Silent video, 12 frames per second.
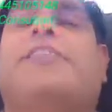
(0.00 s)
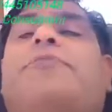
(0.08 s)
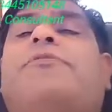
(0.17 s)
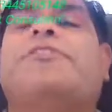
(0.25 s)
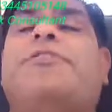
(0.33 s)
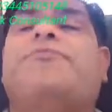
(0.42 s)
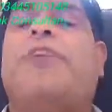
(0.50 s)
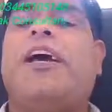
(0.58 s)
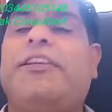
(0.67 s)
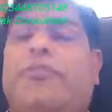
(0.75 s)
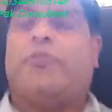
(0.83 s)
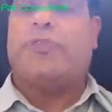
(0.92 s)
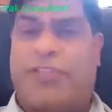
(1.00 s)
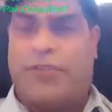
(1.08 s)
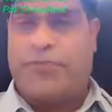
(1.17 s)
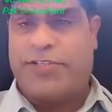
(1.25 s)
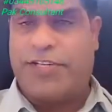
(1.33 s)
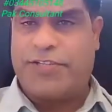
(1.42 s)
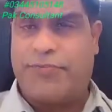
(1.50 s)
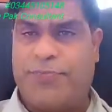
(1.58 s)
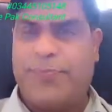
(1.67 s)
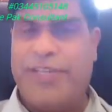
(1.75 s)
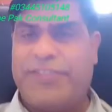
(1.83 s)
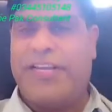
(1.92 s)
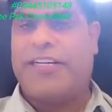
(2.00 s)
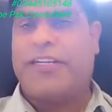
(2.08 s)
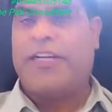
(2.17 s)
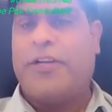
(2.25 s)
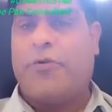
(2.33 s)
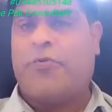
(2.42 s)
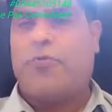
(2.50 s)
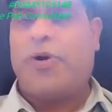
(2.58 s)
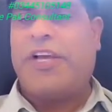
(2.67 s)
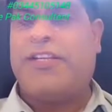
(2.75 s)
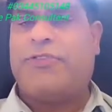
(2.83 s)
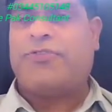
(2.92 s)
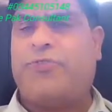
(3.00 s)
diversifying our services, mean that why